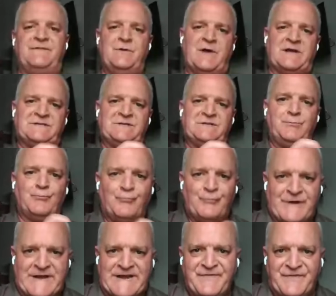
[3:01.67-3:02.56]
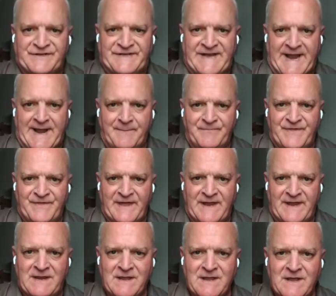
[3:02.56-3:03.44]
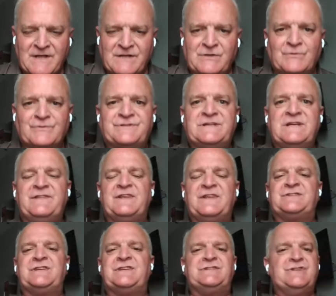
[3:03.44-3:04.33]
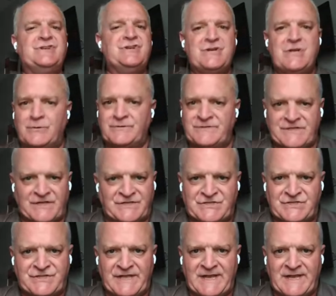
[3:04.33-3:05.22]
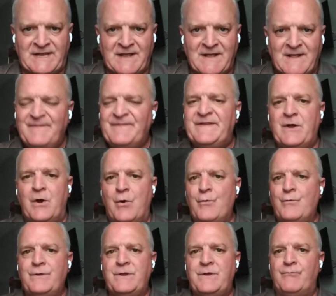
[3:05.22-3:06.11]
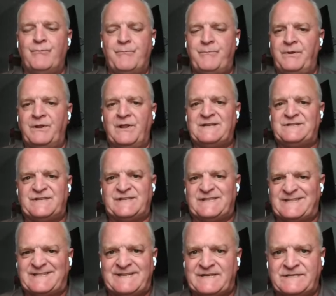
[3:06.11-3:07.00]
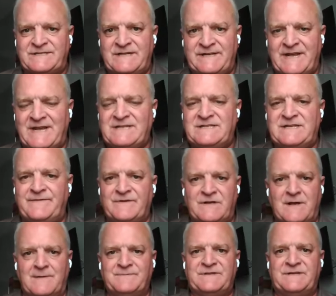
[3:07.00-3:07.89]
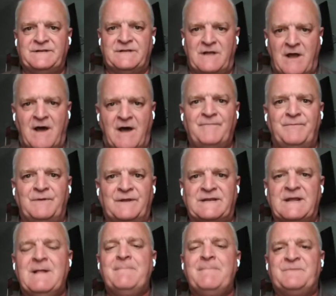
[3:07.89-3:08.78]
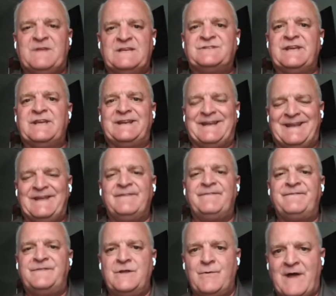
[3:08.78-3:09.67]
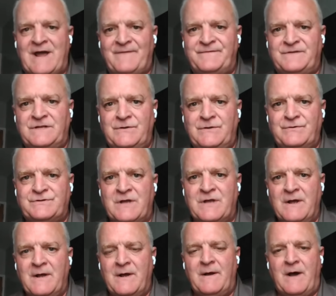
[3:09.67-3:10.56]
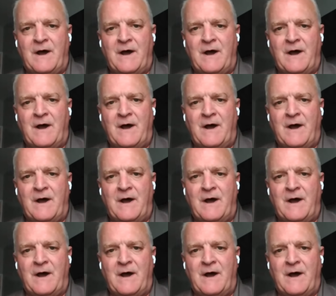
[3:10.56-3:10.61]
if you actually read the damn thing, you'll see that it says no such thing. The only place that 60 days even comes into conflict is that if you have to use